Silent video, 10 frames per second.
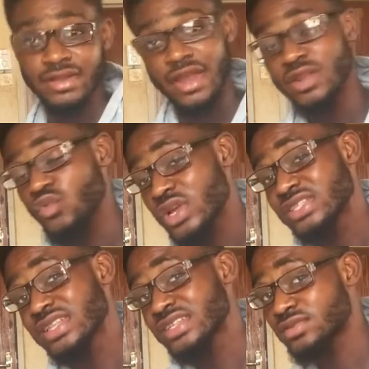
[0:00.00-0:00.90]

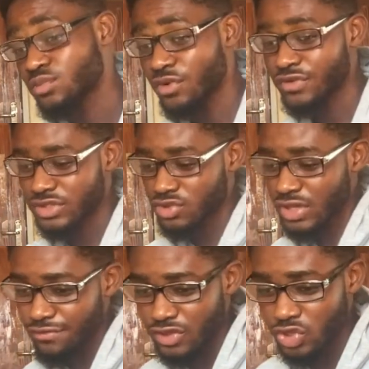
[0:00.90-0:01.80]
Anyways, let's move into
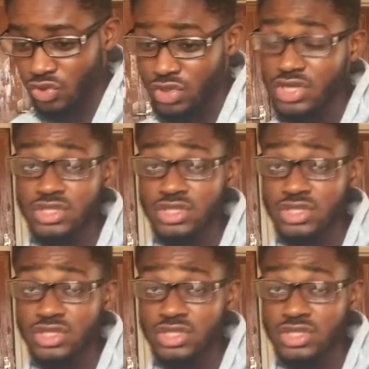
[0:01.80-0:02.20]
the video.